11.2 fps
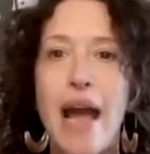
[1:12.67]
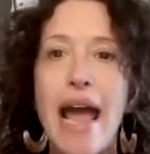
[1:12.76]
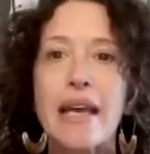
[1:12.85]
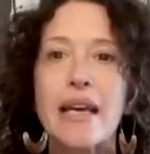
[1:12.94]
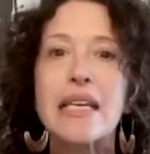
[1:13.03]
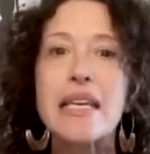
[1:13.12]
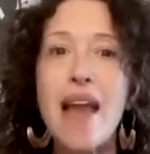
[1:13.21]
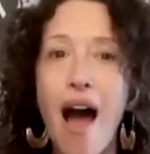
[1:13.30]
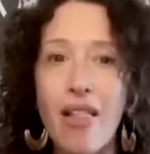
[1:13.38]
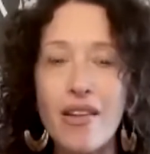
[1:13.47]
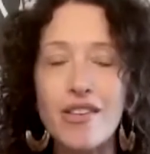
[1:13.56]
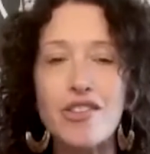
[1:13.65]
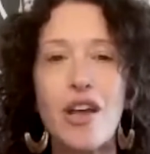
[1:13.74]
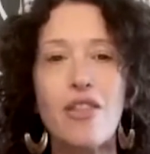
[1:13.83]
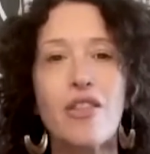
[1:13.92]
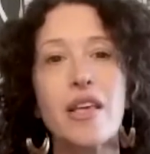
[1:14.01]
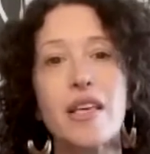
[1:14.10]
and acknowledge
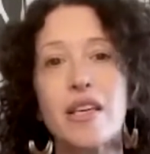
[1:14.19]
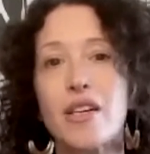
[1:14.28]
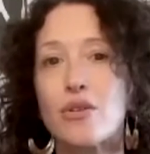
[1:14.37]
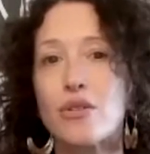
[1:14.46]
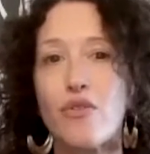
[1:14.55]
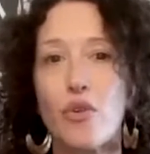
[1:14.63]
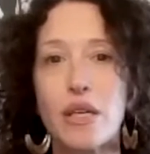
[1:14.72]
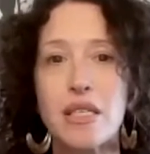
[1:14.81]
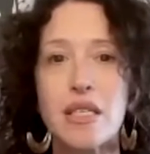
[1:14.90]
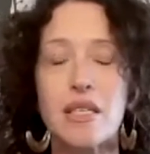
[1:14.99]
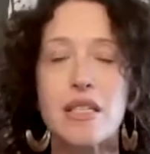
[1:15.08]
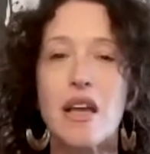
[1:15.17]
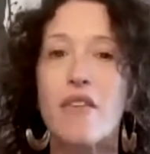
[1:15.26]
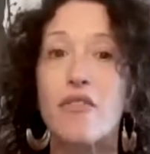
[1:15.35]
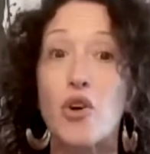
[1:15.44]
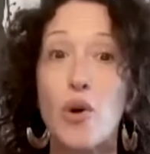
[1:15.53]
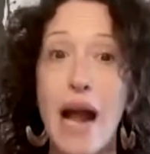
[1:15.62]
the ego's voices of
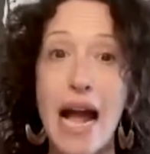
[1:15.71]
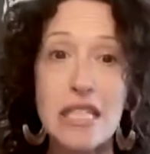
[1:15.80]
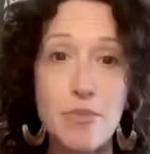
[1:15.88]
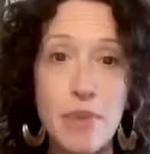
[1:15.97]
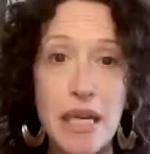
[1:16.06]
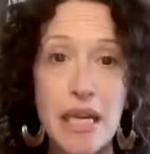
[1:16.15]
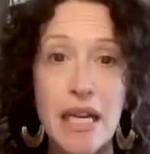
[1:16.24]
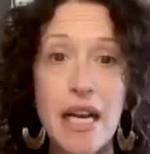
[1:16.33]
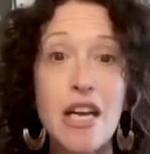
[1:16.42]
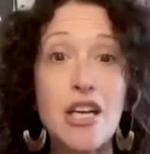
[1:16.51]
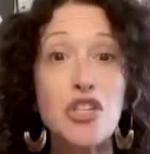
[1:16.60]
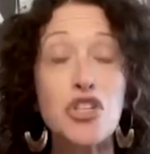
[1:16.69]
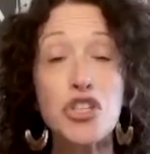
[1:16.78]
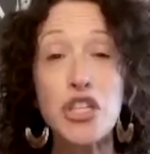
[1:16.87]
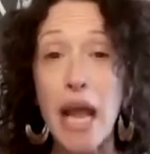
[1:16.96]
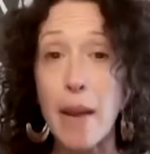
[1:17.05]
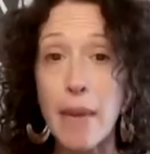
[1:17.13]
grasping,
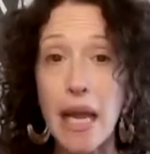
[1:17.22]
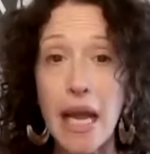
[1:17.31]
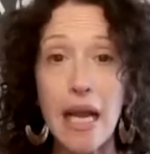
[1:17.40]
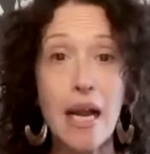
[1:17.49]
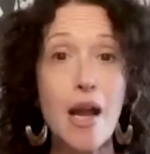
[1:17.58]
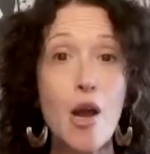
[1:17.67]
shaming,